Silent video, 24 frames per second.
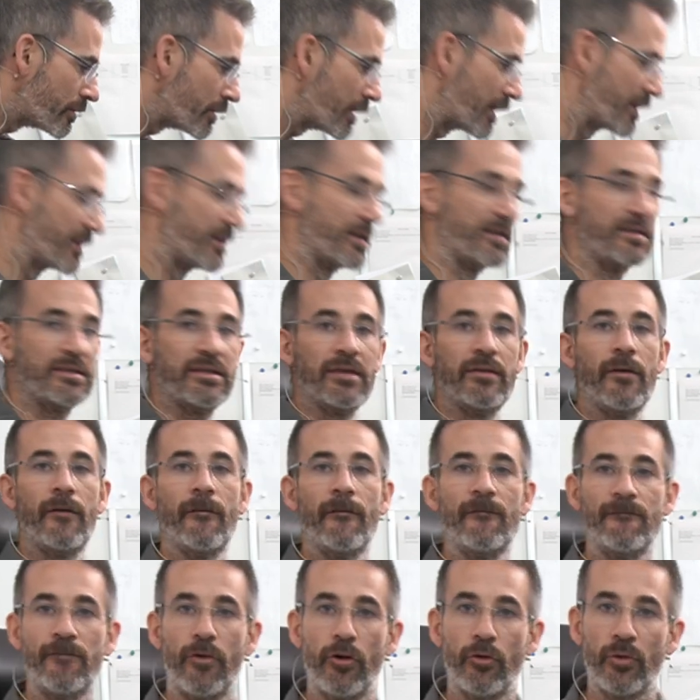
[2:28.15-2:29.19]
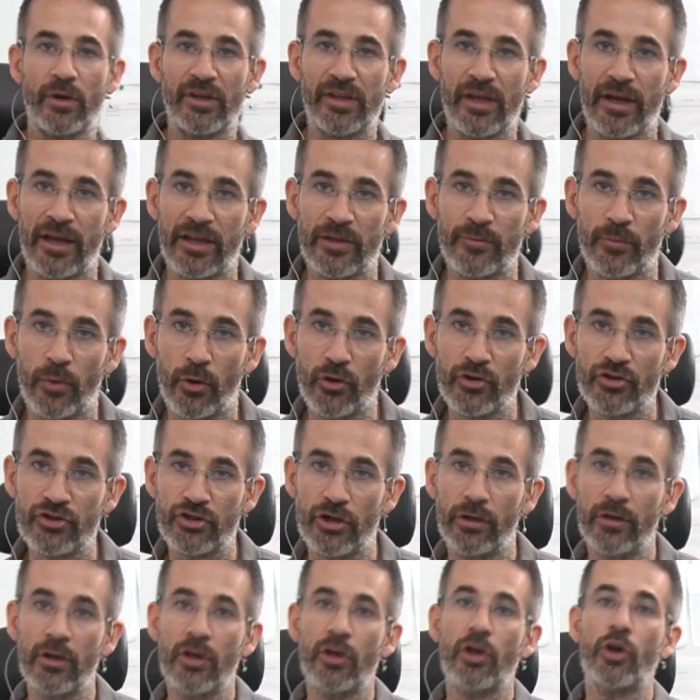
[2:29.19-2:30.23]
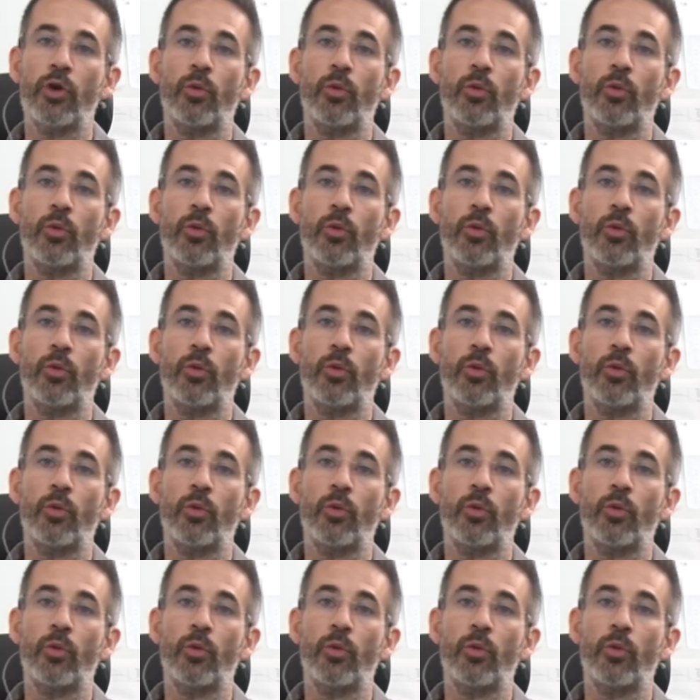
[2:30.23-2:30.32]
like this, forward head posture,